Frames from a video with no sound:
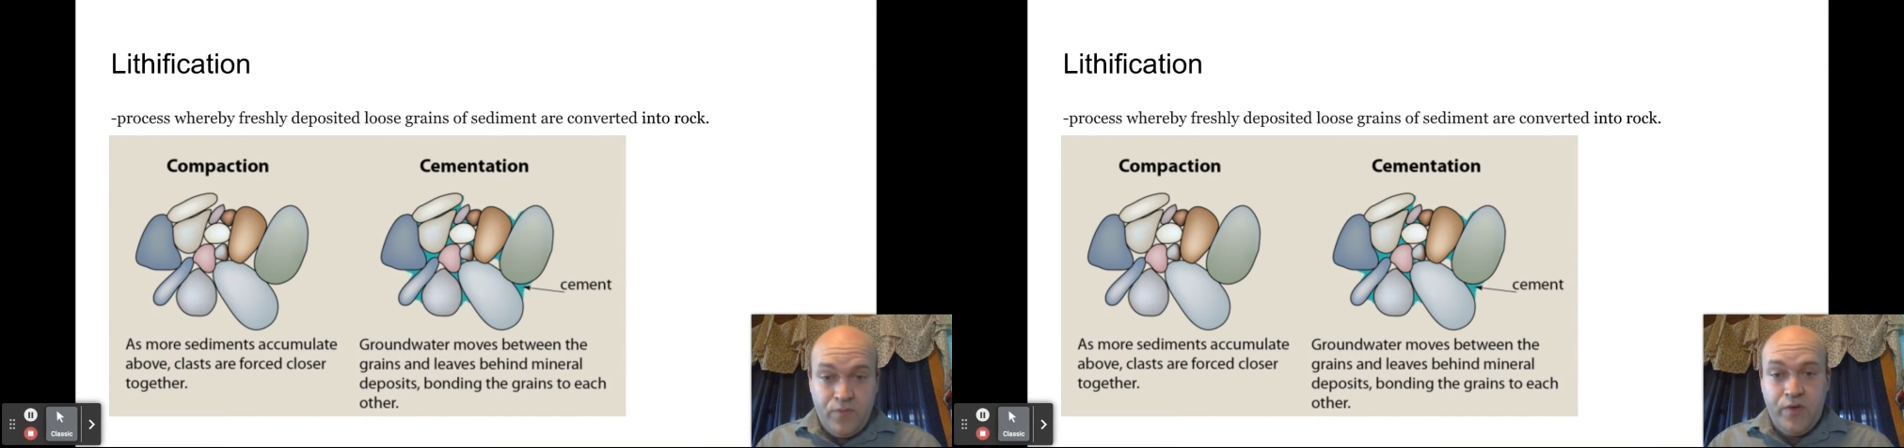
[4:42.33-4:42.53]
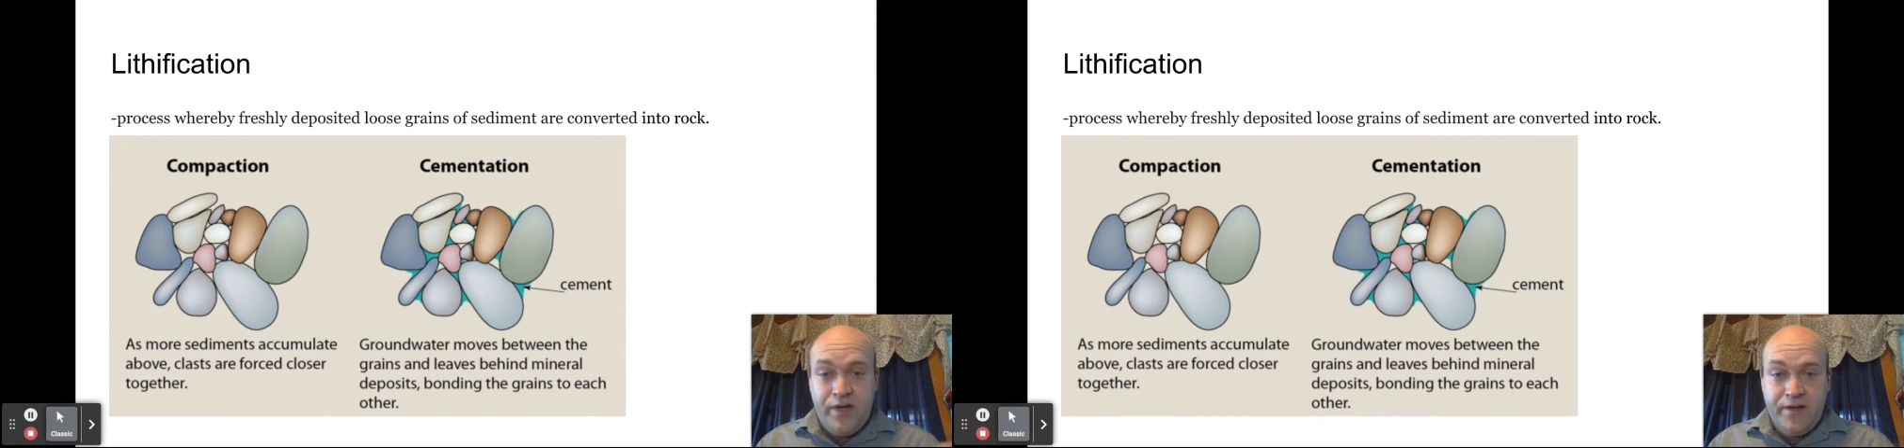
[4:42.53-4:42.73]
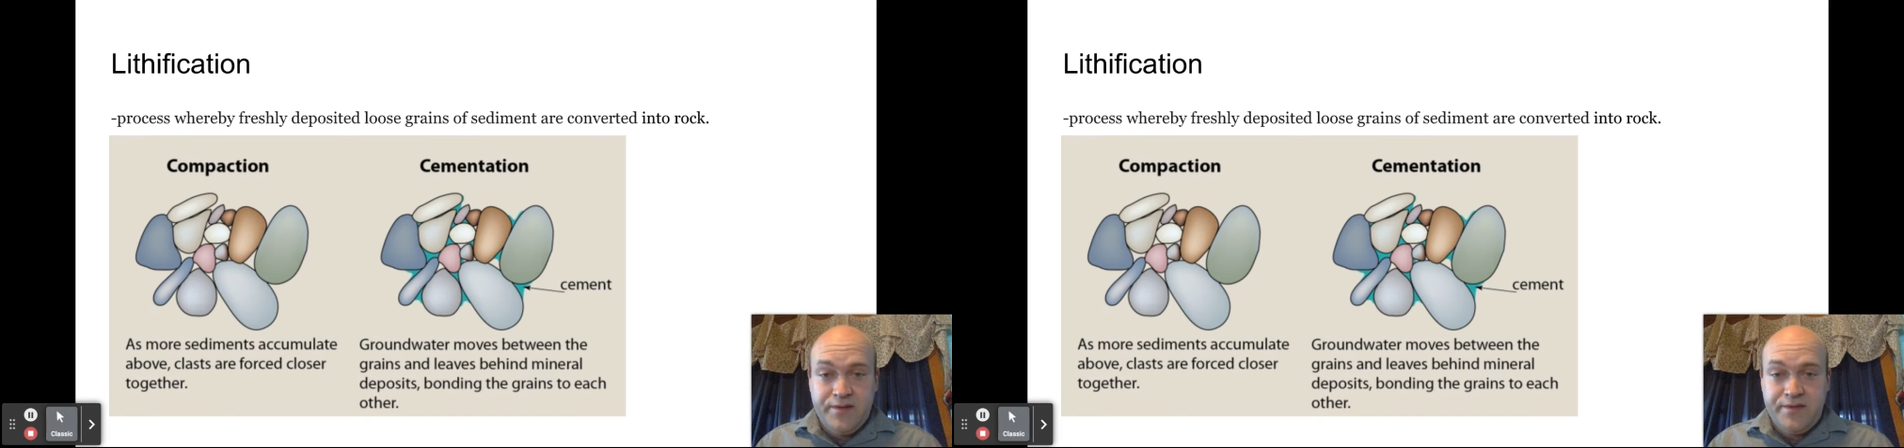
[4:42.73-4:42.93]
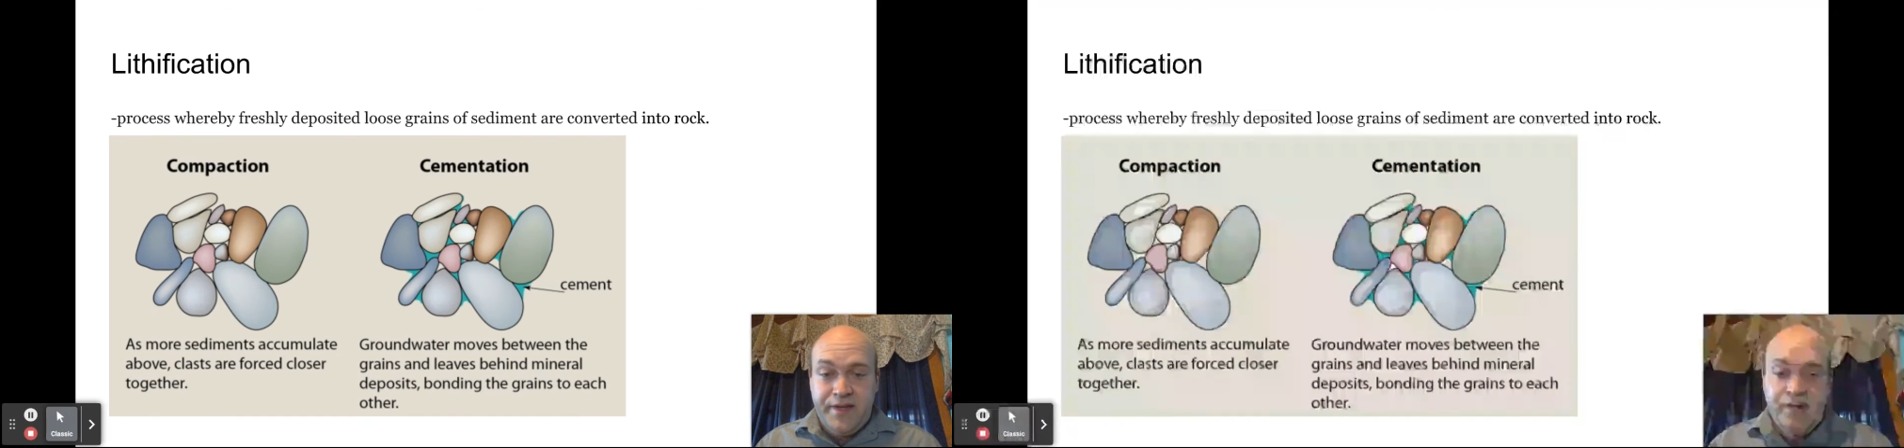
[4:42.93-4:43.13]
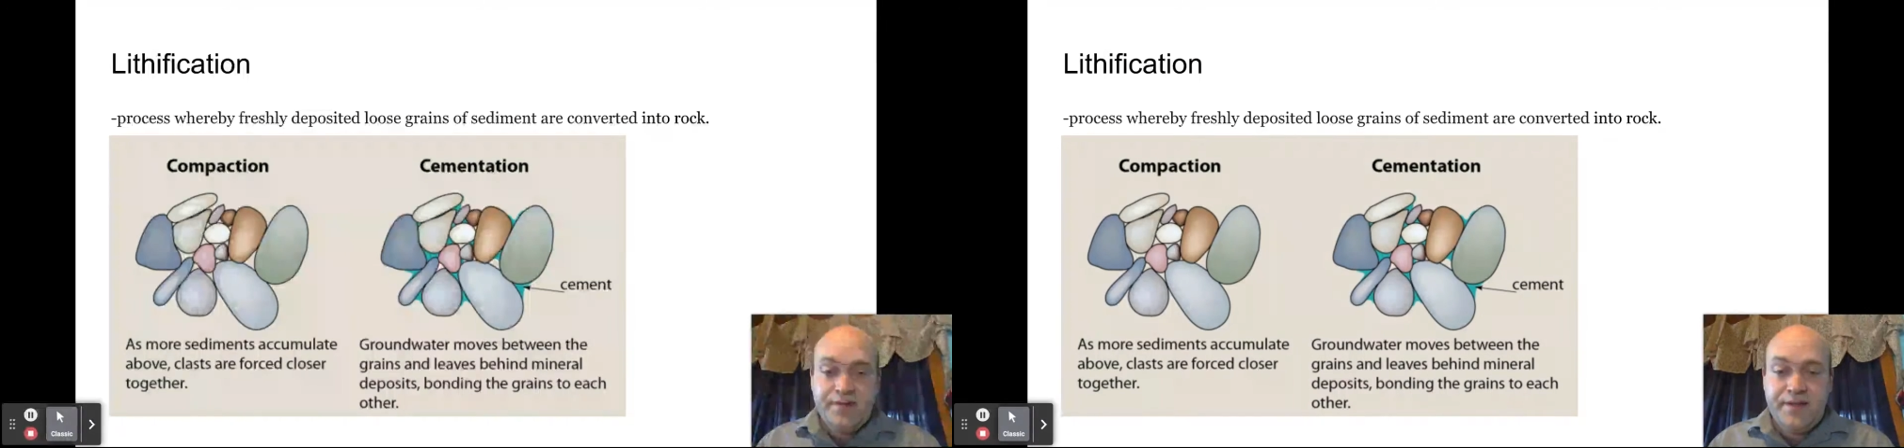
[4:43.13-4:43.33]
layers and
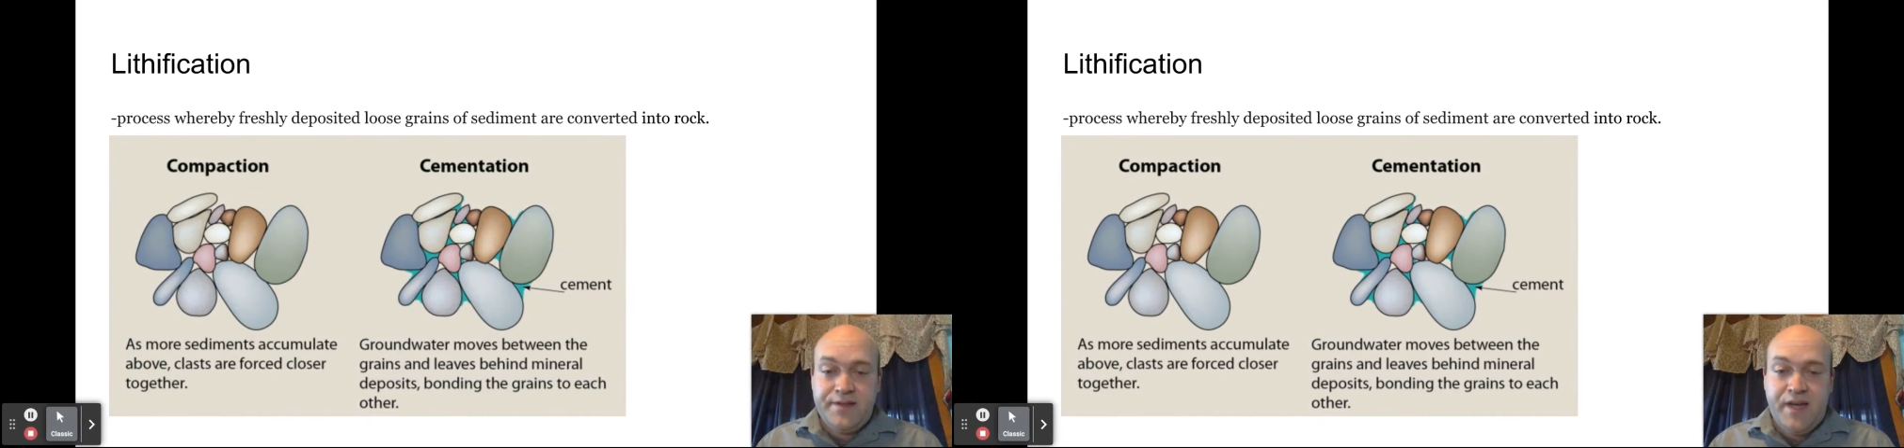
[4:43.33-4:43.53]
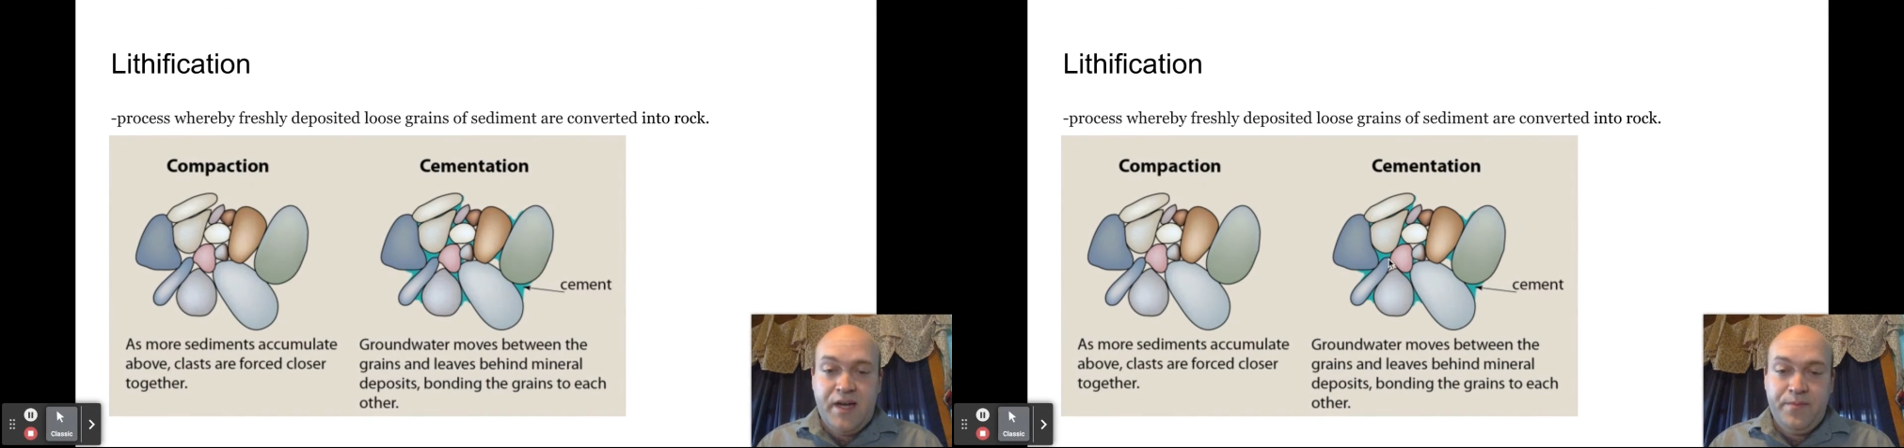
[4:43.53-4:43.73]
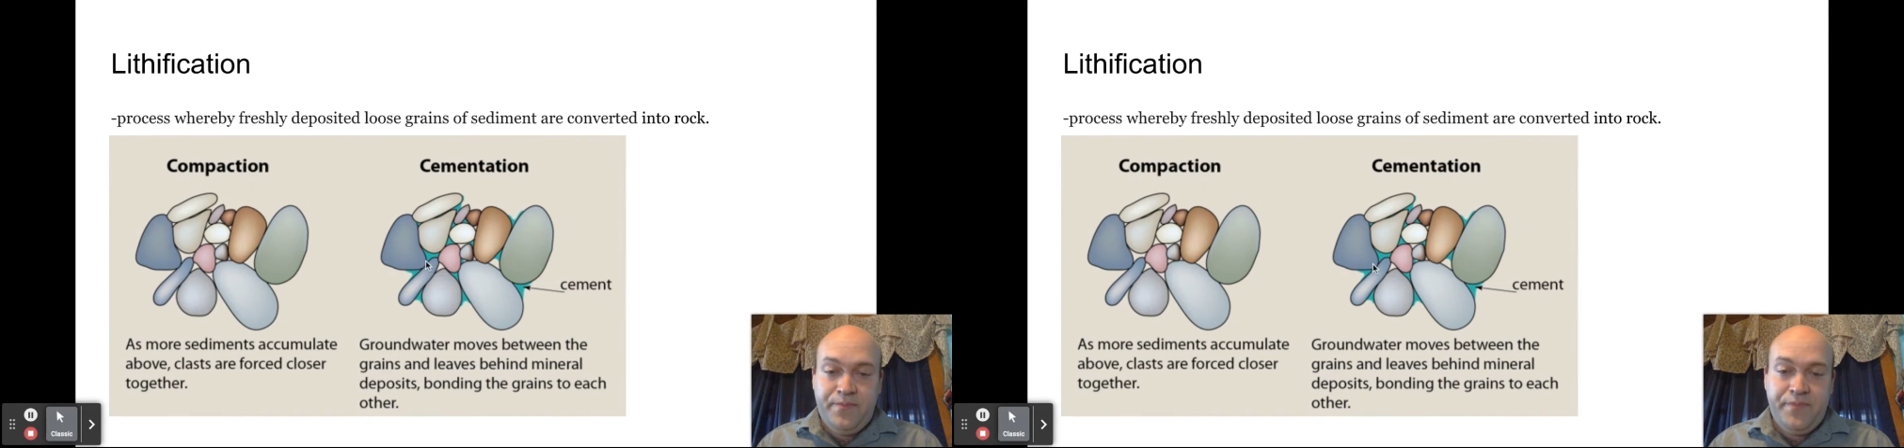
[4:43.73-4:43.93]
layers on top,